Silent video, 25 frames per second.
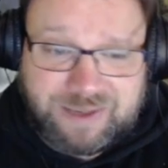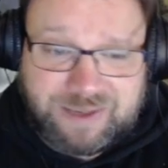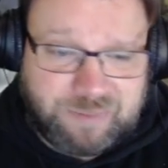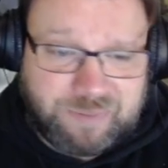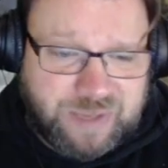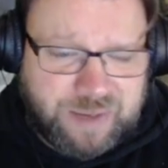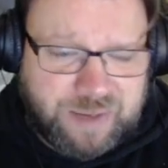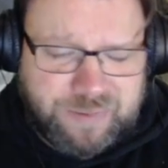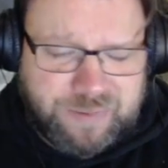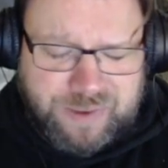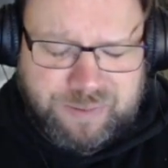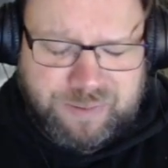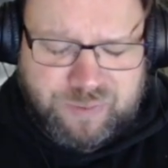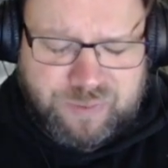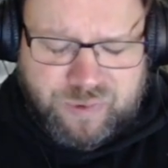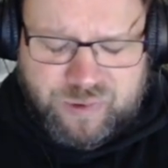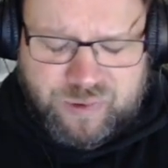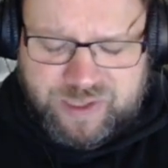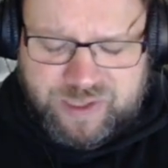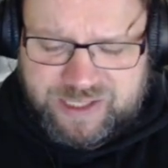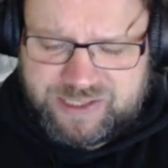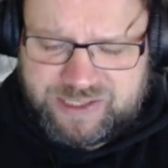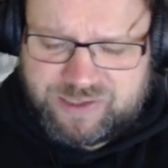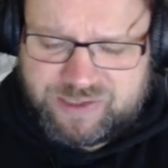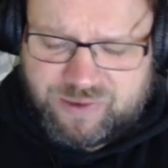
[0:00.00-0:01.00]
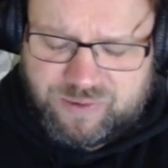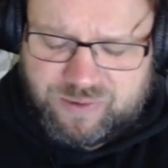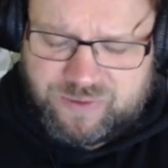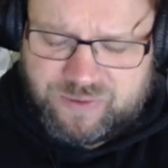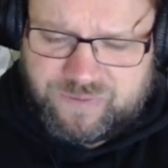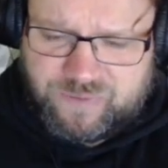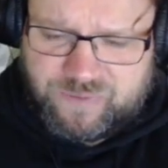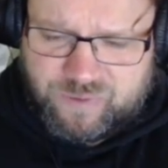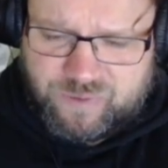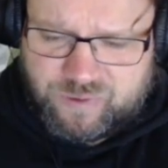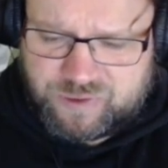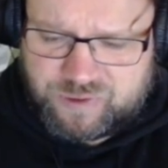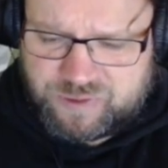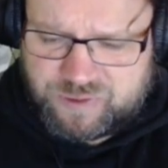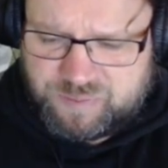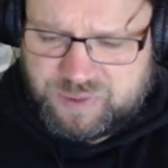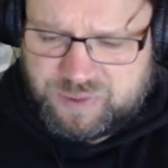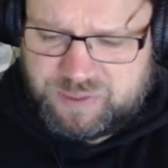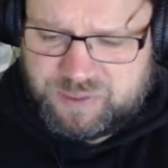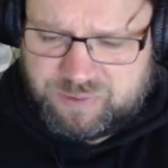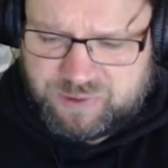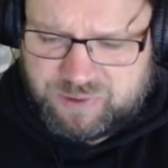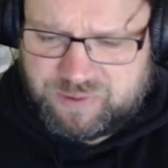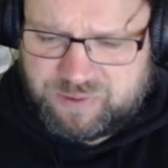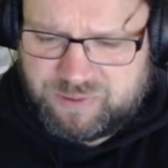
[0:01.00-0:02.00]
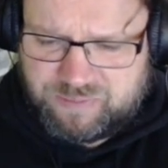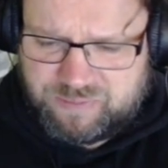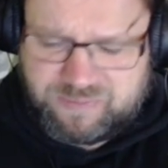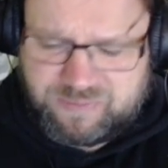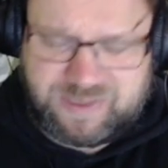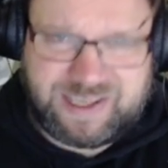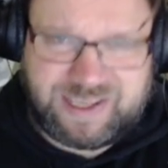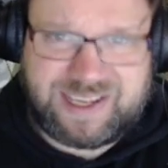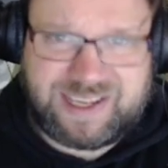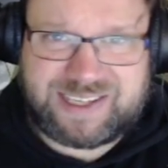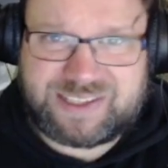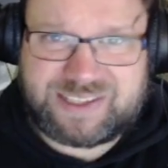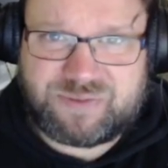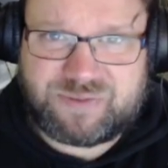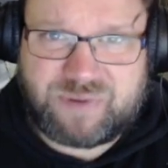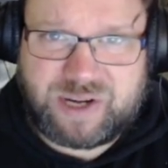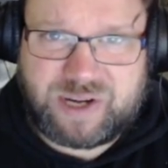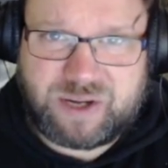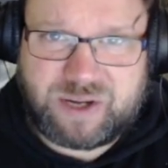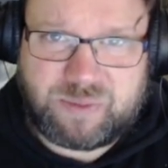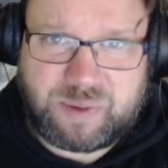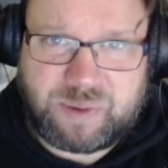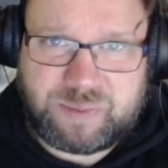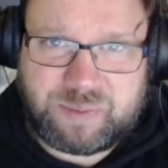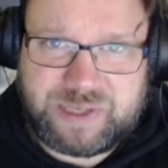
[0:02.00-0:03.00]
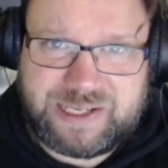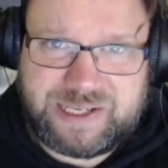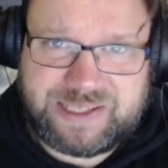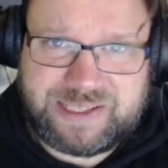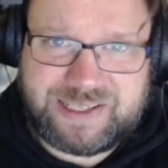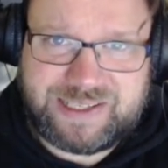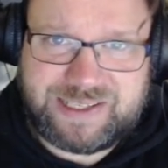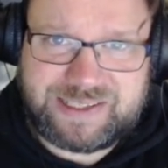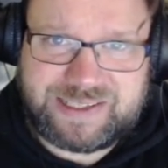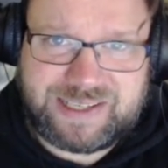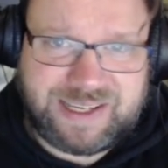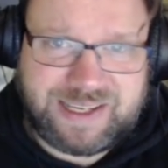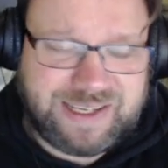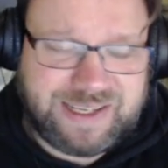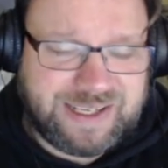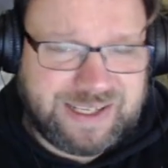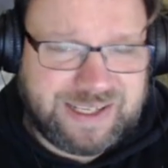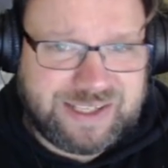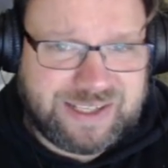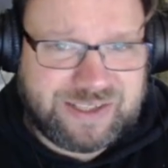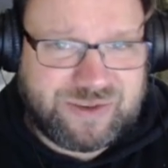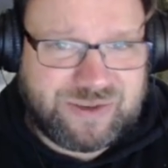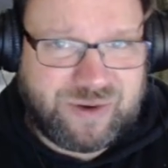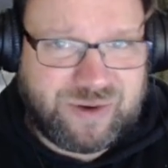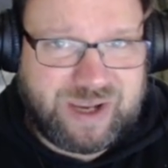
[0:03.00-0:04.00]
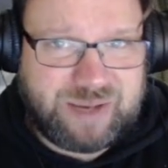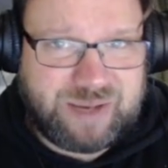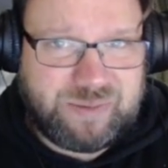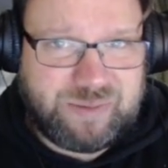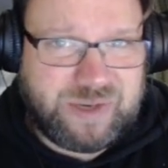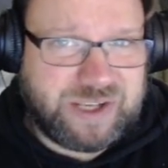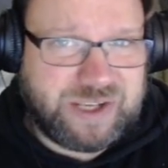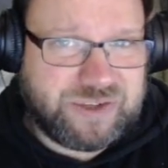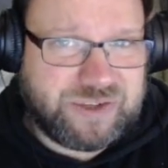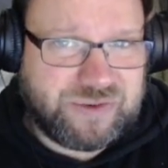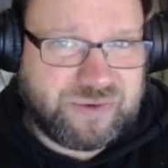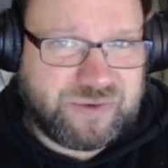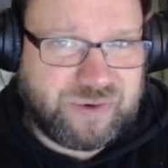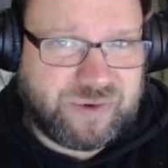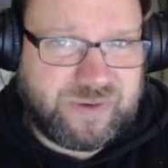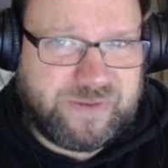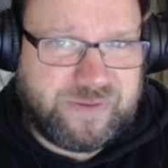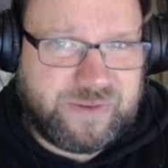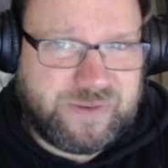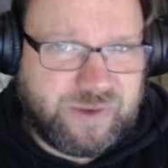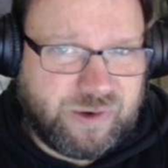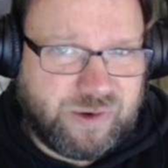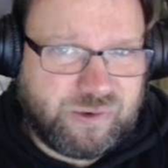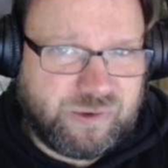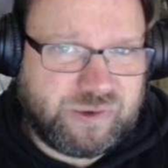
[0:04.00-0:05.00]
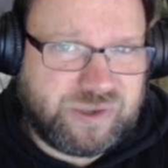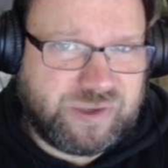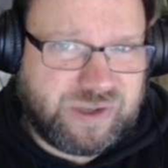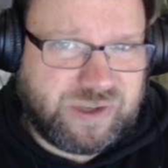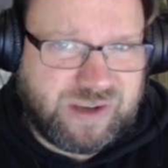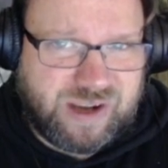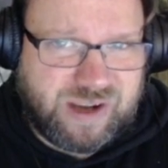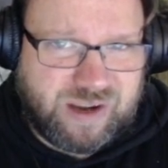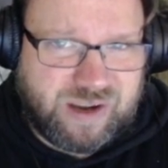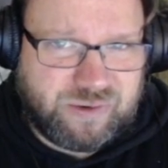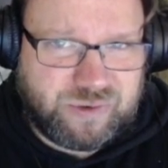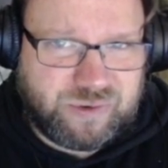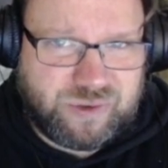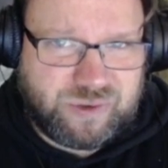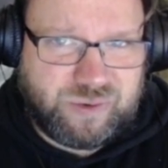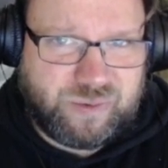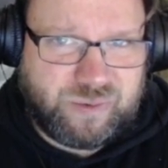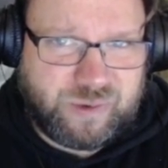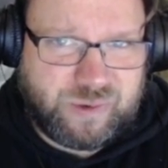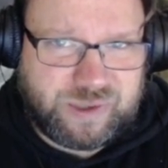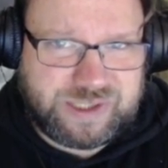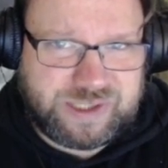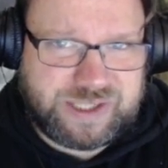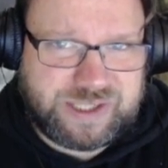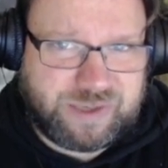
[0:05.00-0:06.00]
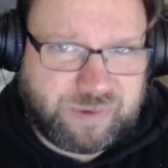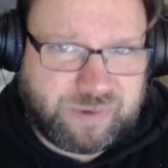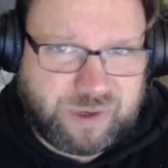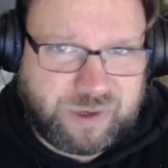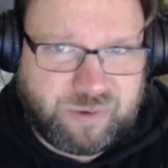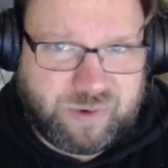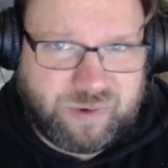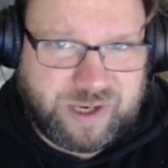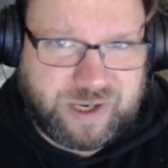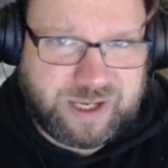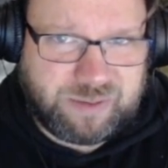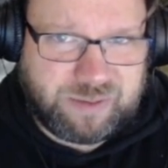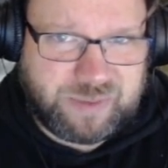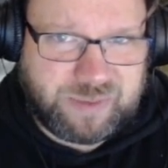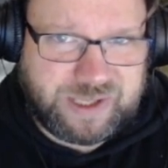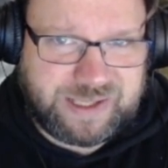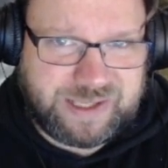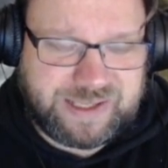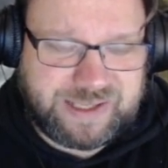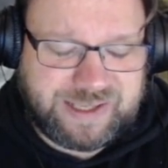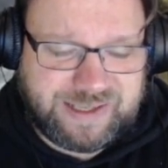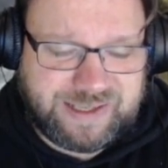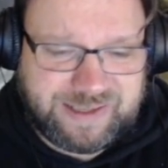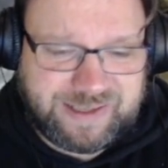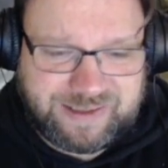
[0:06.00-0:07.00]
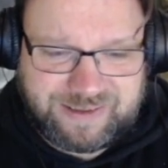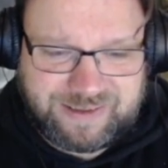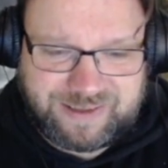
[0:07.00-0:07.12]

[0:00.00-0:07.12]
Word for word: Babbling Book is going to force people to cast random abilities, so I'm not sure if those count towards the requirement.